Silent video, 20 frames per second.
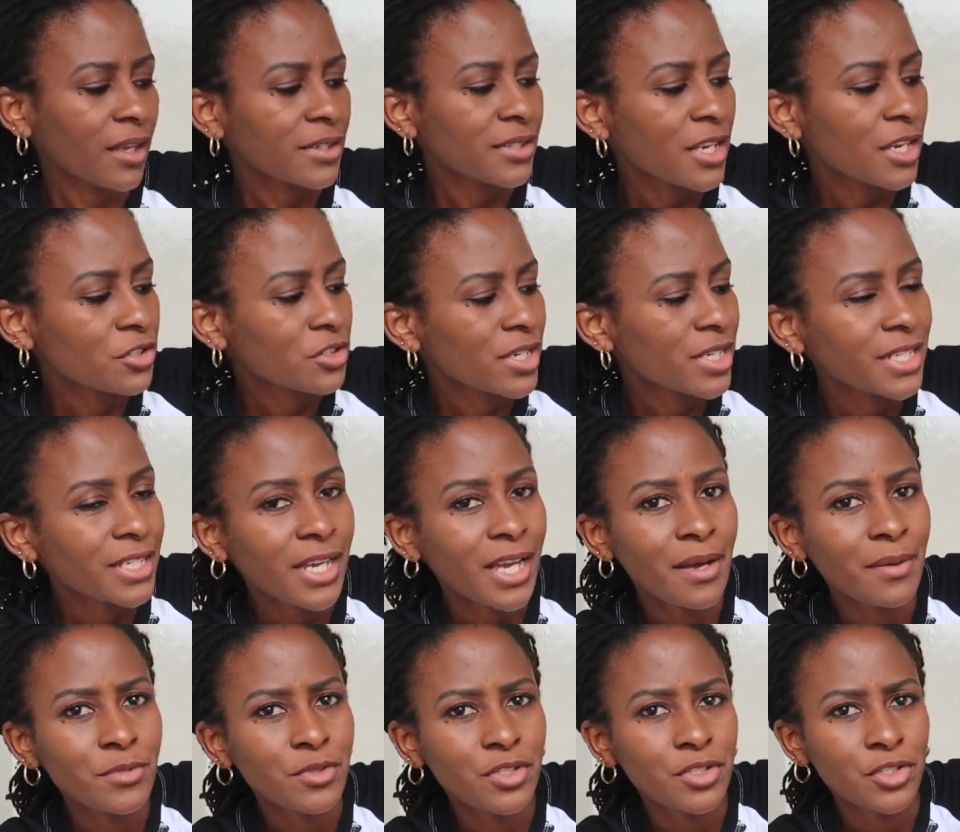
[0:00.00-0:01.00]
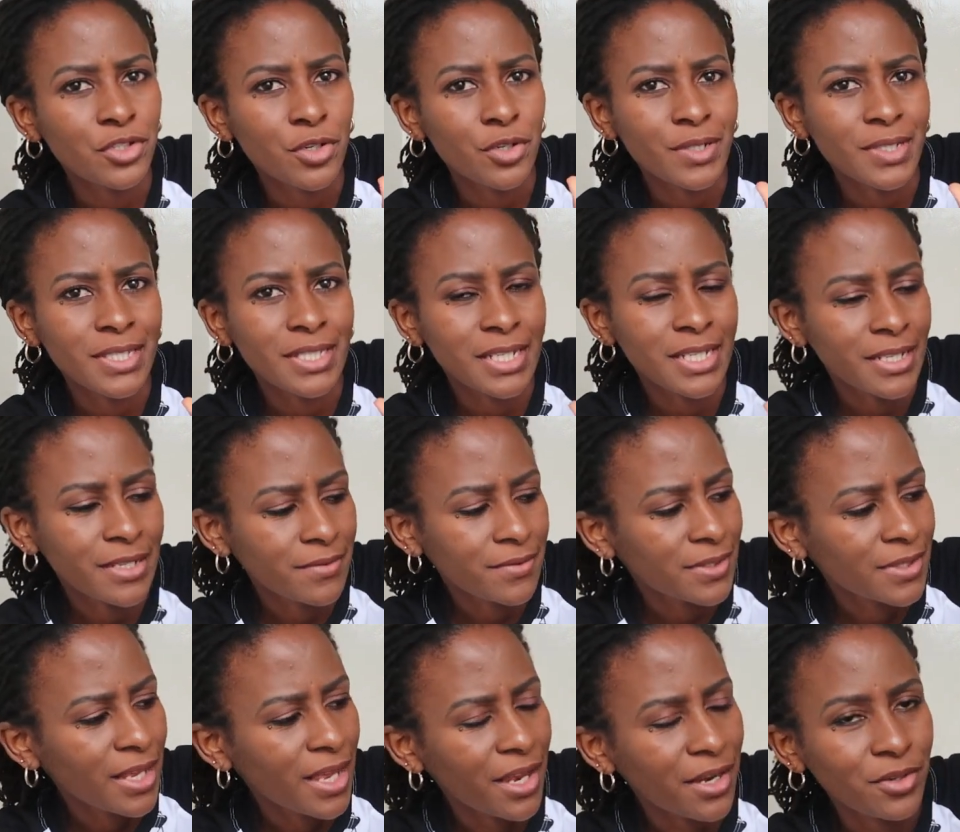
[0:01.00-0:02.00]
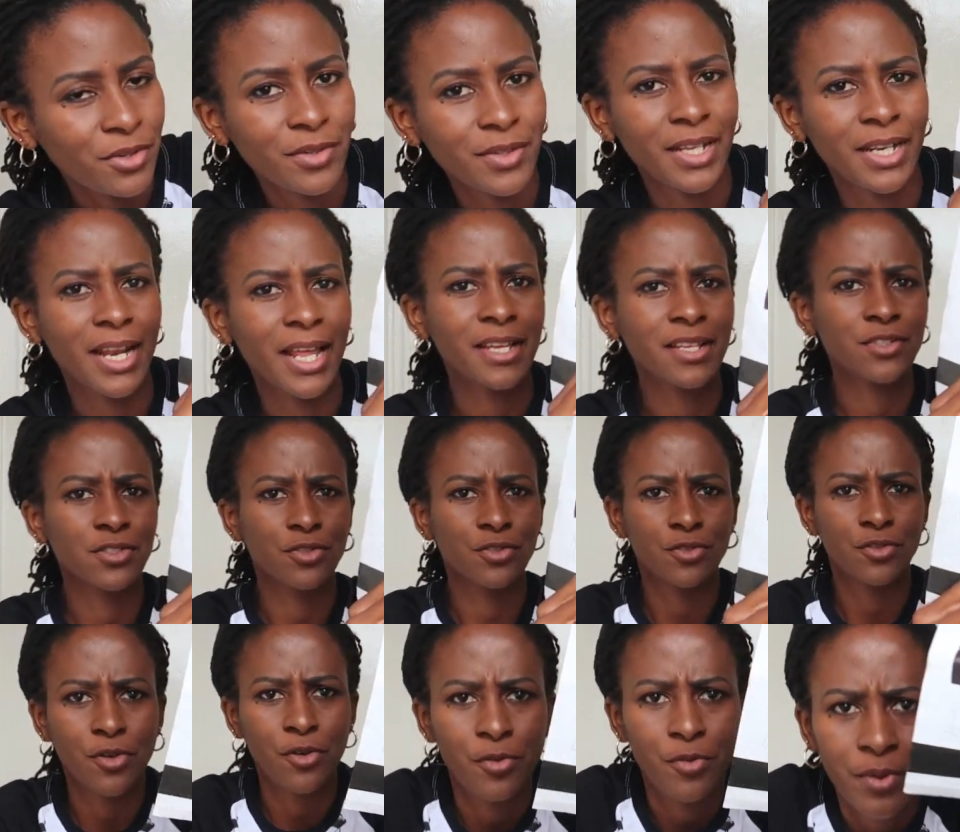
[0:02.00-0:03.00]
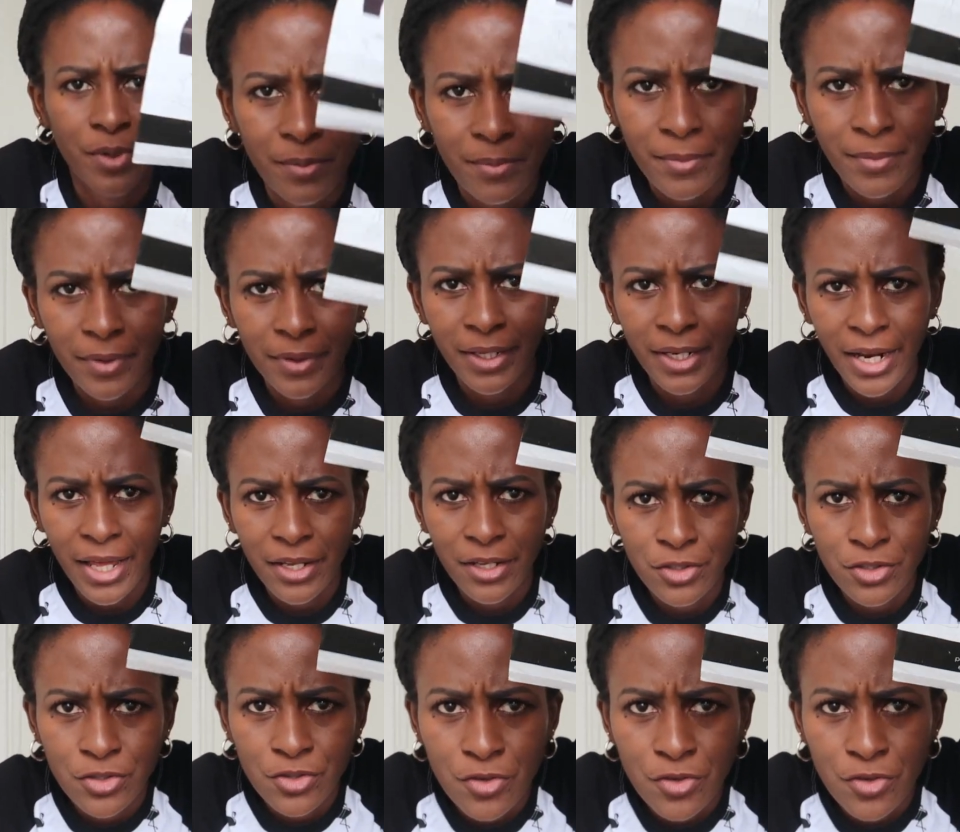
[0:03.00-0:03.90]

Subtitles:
it actually comes with short sleeves. I know the line